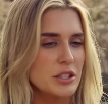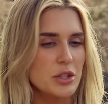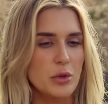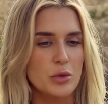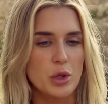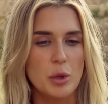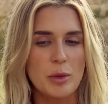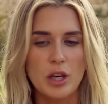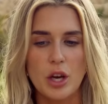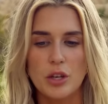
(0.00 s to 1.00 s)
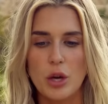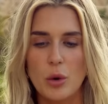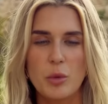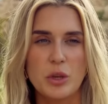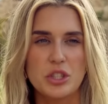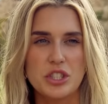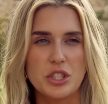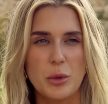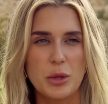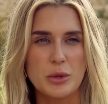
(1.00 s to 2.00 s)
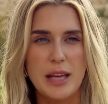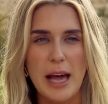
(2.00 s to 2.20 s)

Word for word: into a room and not knowing when she's going to